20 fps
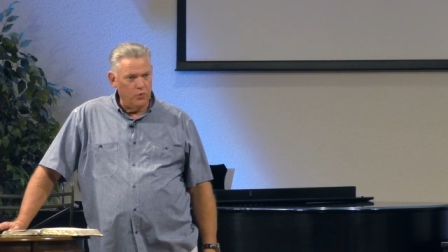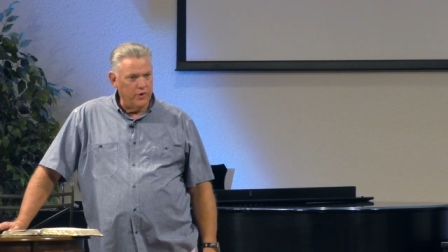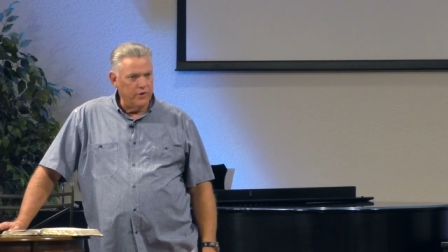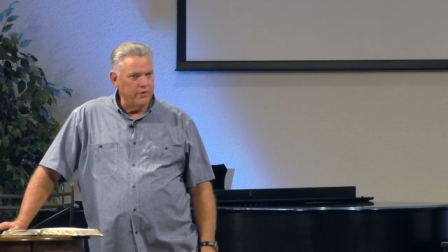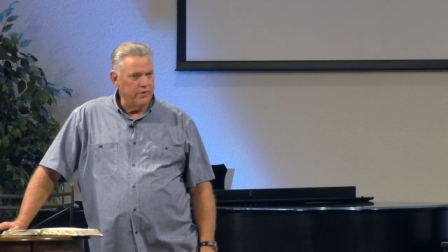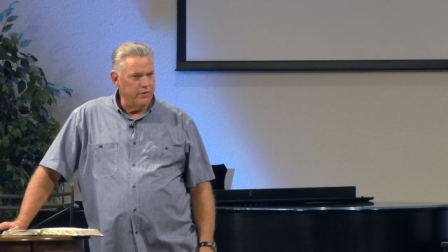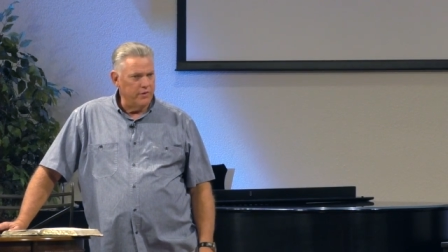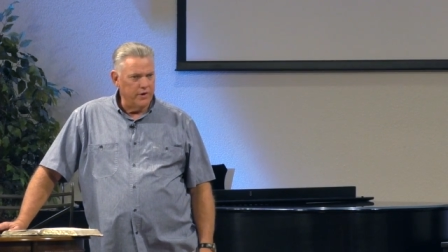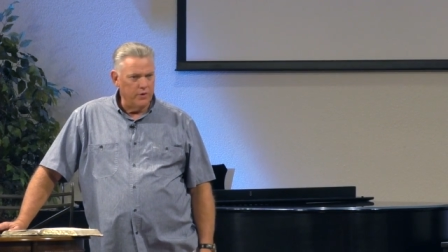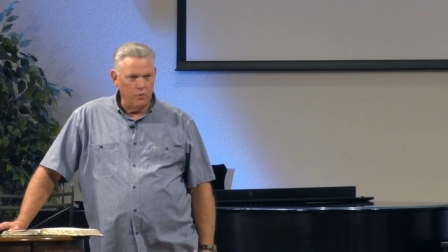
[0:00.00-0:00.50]

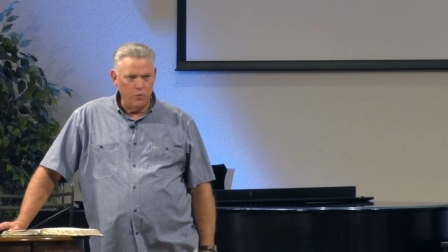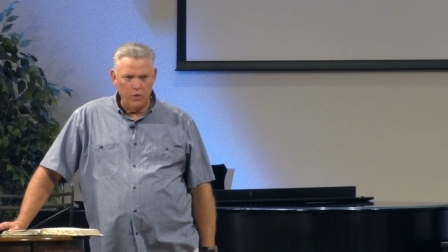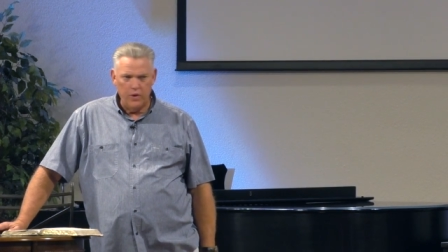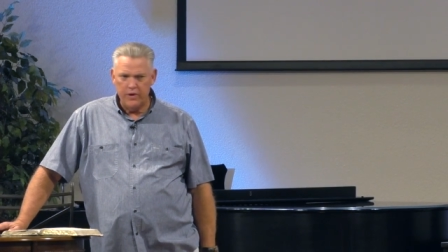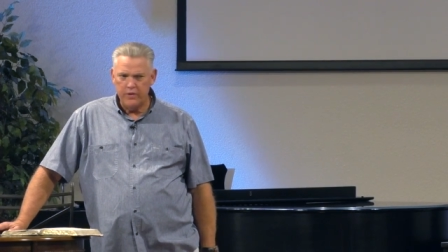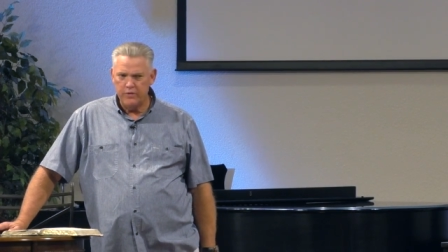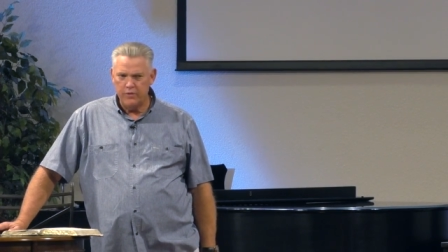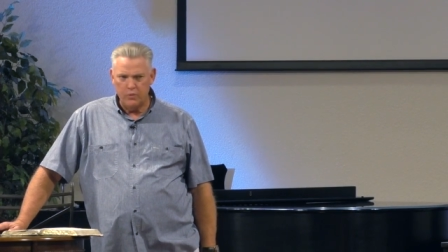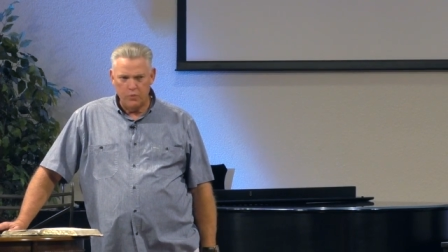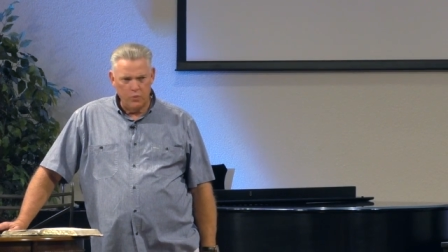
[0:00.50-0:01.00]
wondering
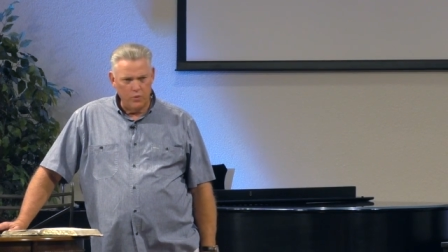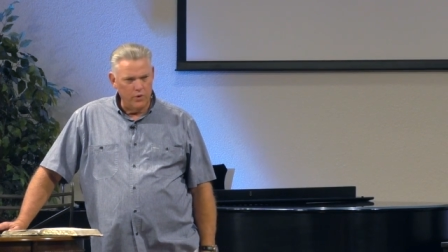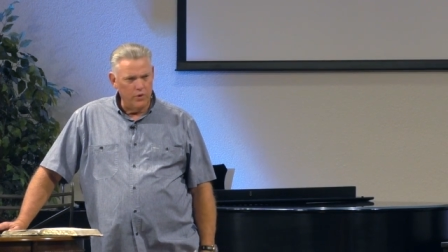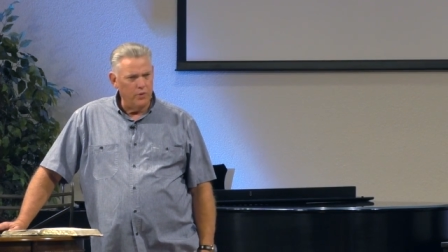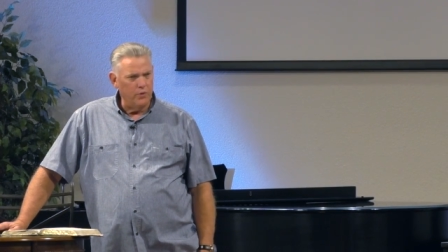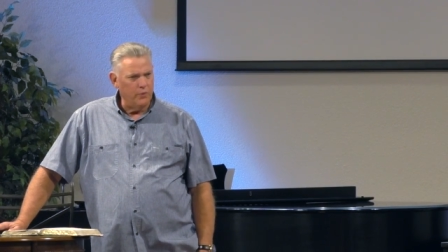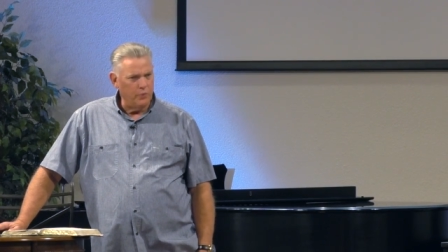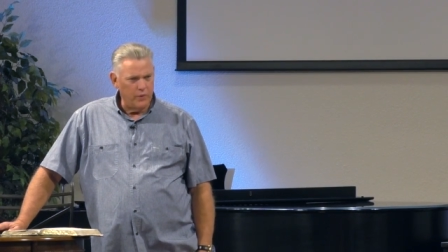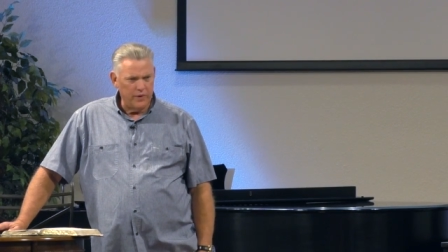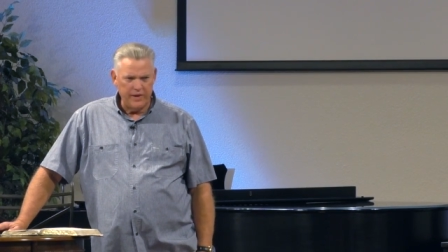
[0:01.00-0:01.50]
what in the
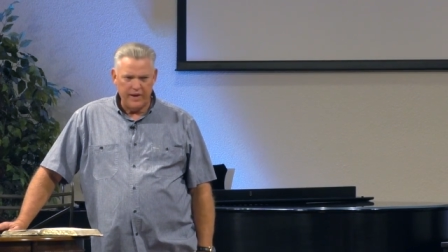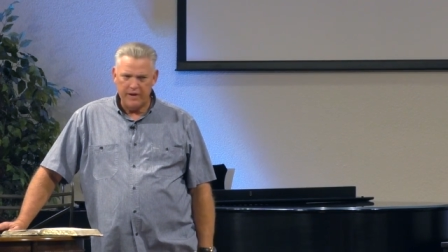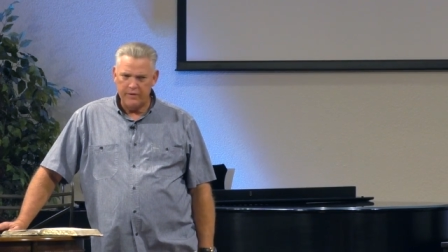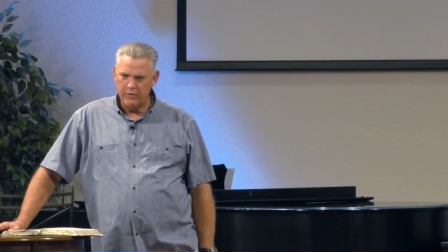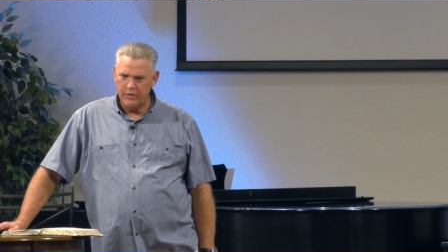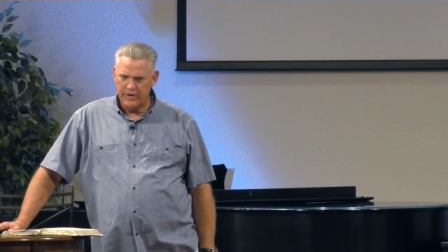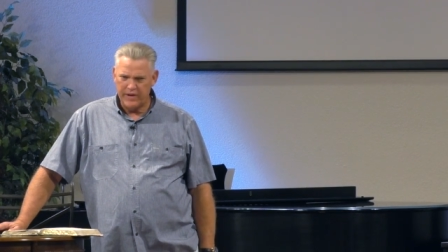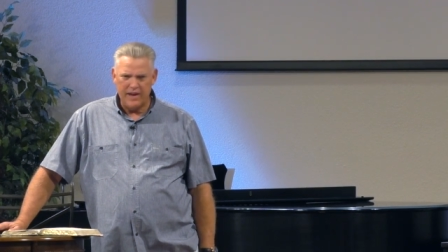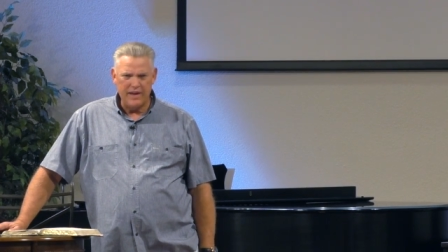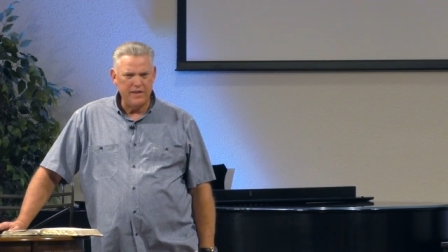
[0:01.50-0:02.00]
world was
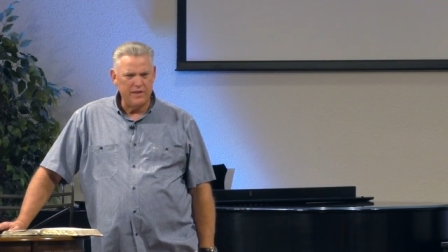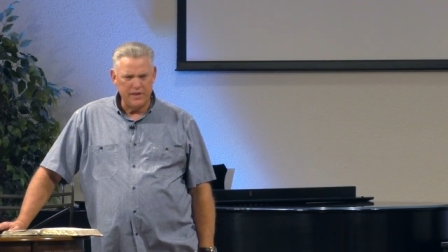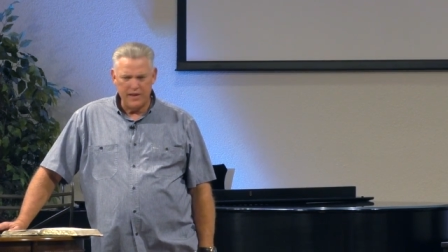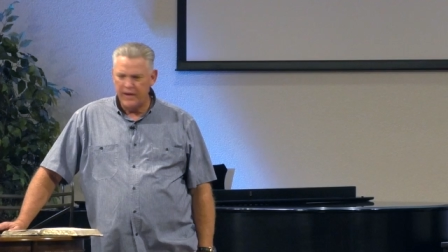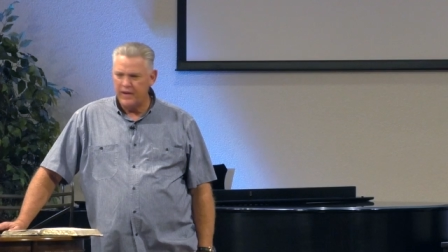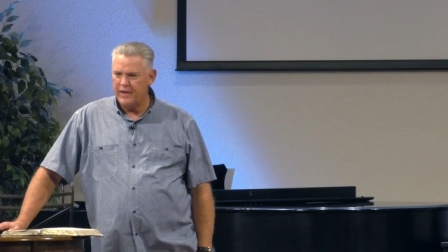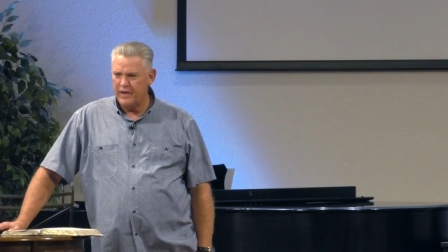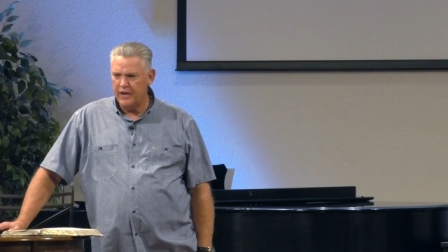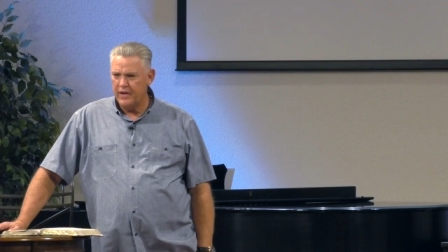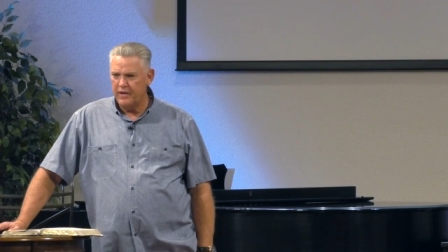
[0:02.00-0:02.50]
I, was I
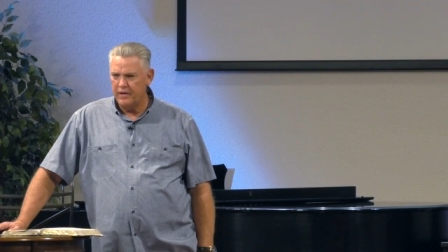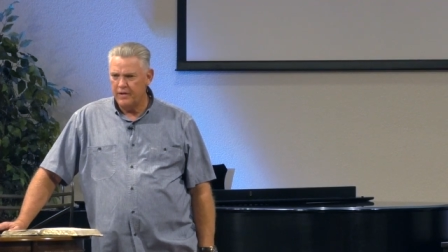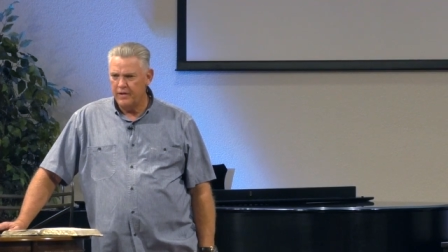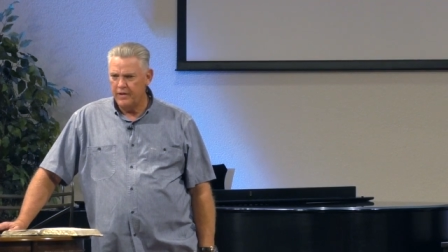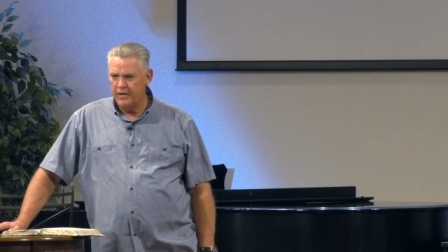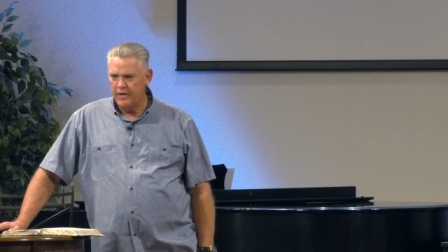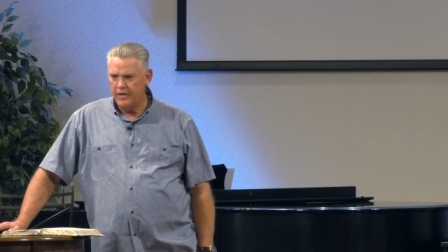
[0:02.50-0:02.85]
thinking?